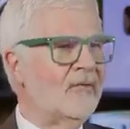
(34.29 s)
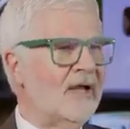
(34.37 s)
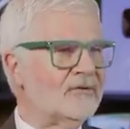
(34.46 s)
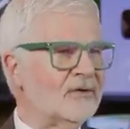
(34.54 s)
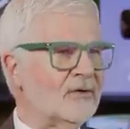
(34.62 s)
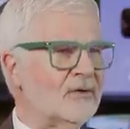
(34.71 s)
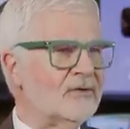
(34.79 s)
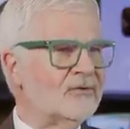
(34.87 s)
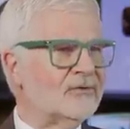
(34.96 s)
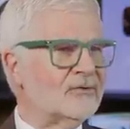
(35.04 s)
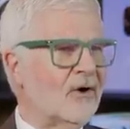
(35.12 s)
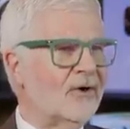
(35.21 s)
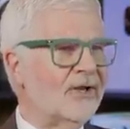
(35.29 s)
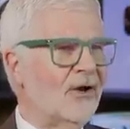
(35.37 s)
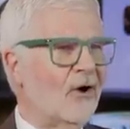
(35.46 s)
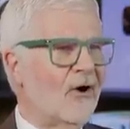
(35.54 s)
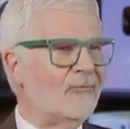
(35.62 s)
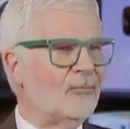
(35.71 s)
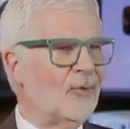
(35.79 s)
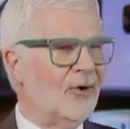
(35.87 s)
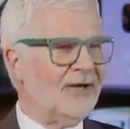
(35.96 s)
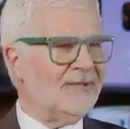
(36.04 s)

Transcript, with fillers: That's a good starting off point.